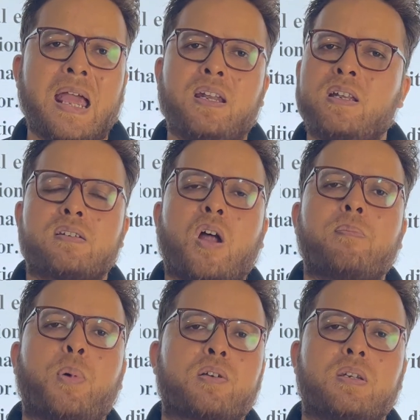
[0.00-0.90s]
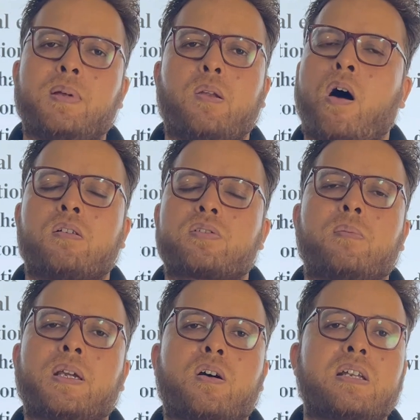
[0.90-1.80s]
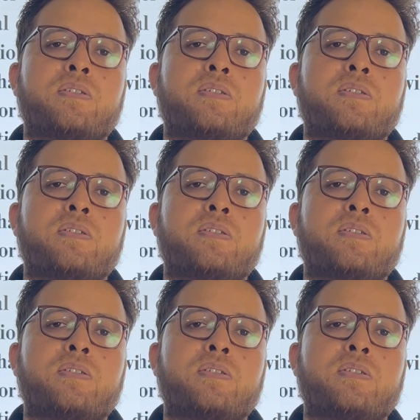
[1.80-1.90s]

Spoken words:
And it is not possible also because the